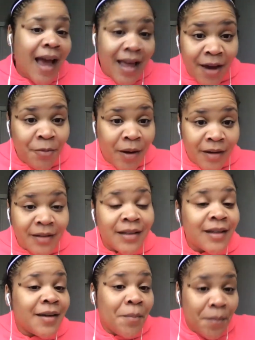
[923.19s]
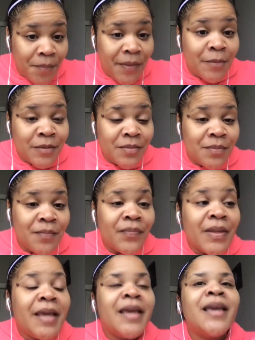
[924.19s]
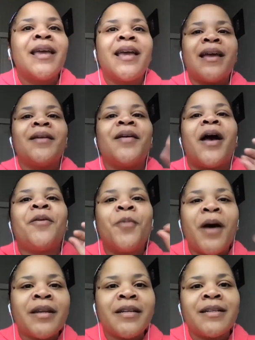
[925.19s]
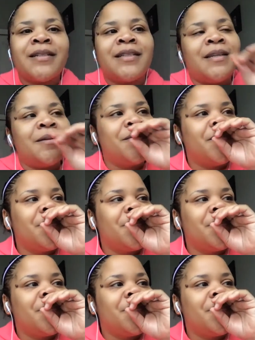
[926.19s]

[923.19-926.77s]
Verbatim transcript: Ironically, that was ironically,